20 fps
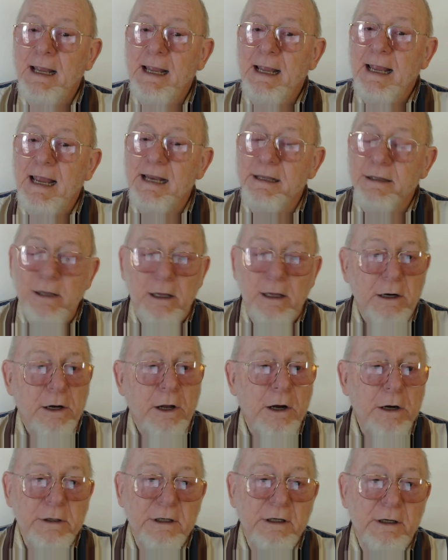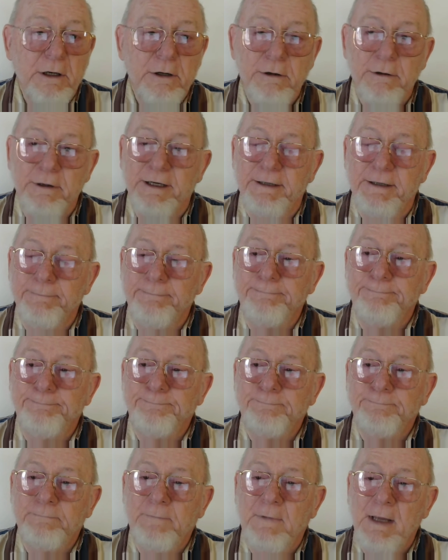It's not hard to learn it.
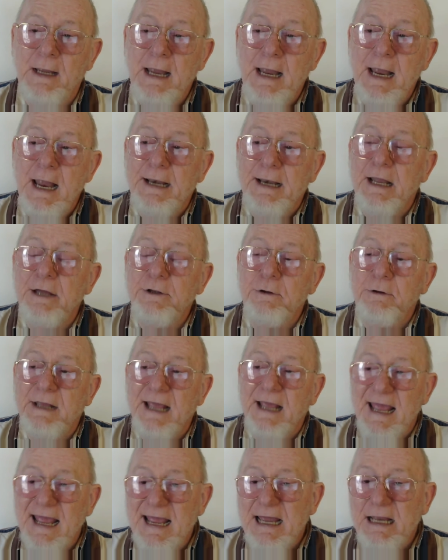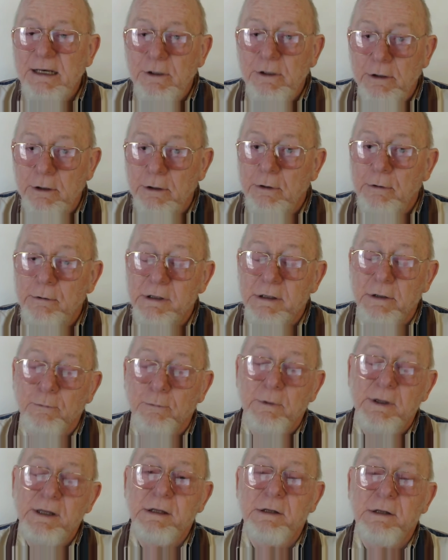Now you can use the
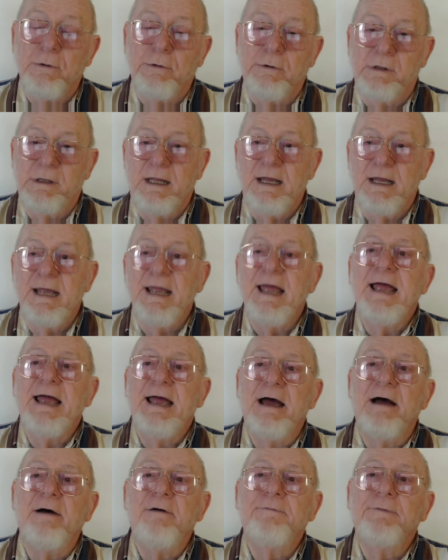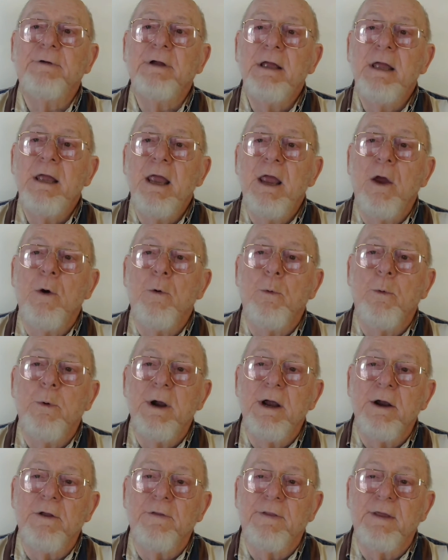resource I have
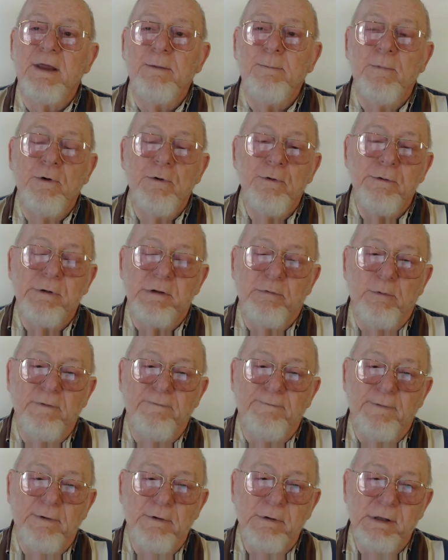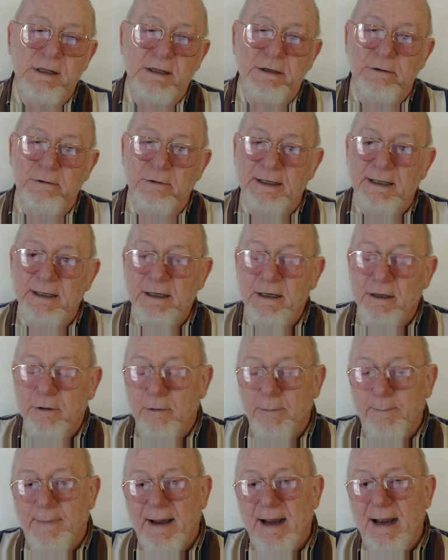where the Moon's Reverse
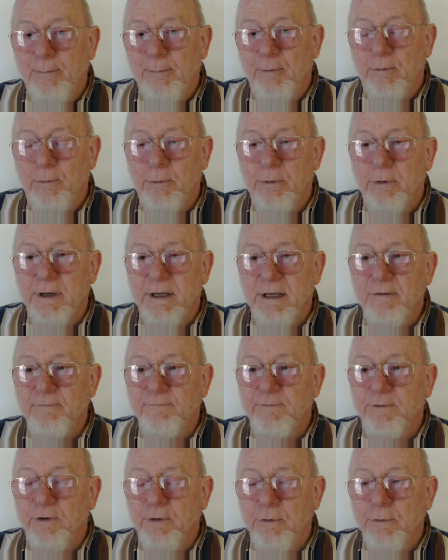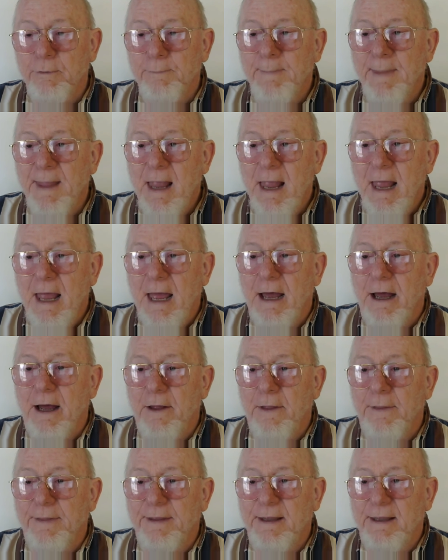Interlinear Bible will give you
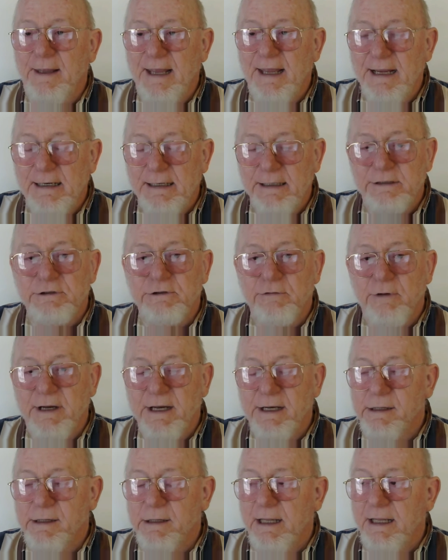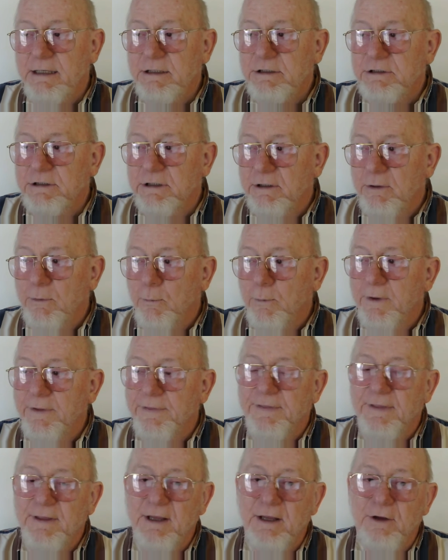the English translation
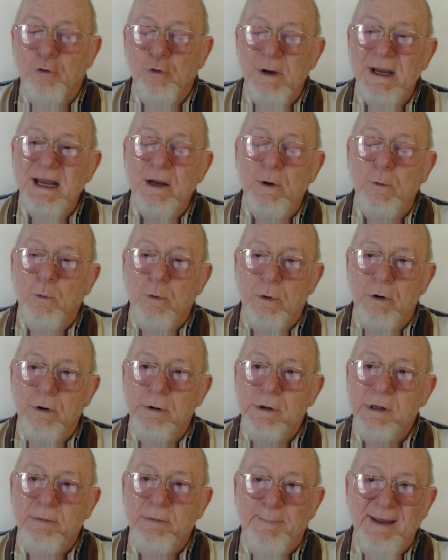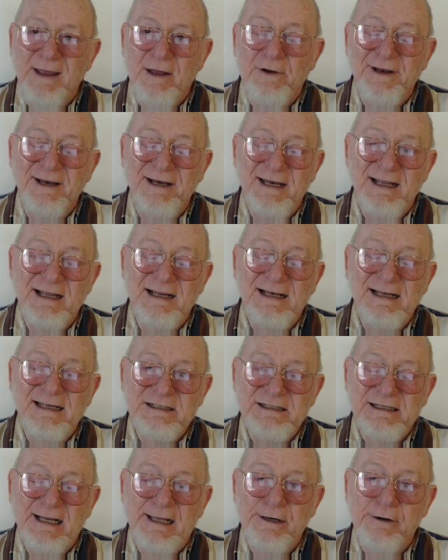with the Greek word spelled in
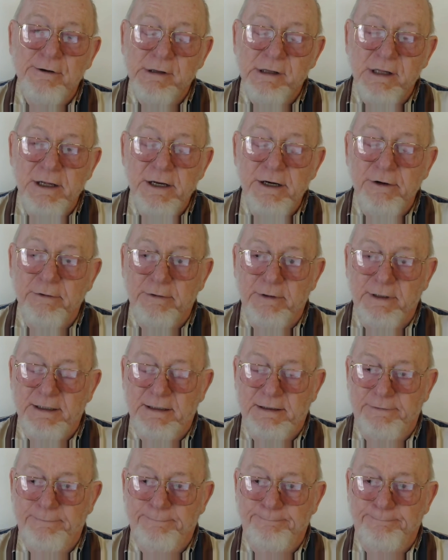English letters under it.